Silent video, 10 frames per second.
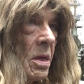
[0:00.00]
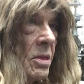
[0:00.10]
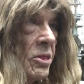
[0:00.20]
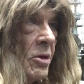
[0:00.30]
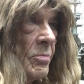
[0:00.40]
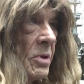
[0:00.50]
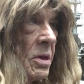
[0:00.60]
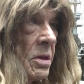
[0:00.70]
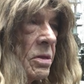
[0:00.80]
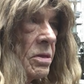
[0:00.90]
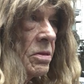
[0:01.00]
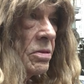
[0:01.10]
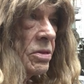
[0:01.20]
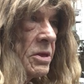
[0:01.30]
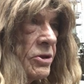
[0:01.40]
Not my
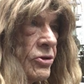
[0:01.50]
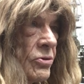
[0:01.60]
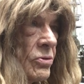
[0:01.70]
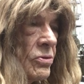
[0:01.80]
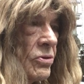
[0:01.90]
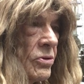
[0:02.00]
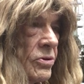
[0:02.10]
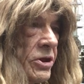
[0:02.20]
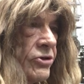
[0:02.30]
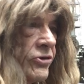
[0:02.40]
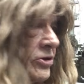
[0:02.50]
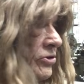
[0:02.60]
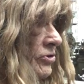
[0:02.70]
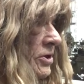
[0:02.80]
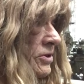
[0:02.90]
thing to take
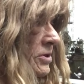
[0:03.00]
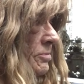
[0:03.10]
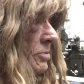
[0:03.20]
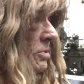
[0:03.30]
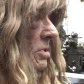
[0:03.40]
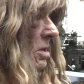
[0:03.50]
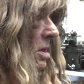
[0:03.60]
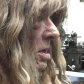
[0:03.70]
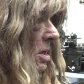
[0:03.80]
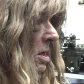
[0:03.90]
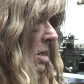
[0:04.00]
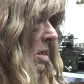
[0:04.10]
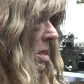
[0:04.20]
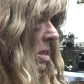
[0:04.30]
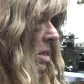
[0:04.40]
chances like that. But.
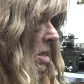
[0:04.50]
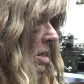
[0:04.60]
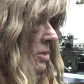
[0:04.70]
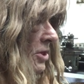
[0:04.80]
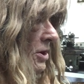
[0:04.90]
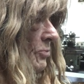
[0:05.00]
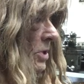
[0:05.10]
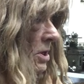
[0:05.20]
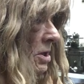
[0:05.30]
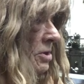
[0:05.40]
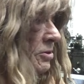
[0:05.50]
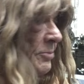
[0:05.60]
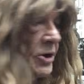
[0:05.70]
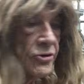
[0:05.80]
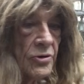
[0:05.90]
And then we had the
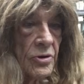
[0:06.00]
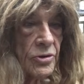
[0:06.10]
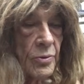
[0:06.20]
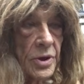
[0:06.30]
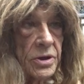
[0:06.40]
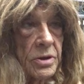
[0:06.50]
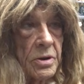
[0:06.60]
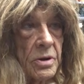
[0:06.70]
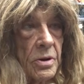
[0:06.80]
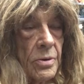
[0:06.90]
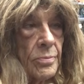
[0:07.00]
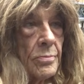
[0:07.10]
major earthquake here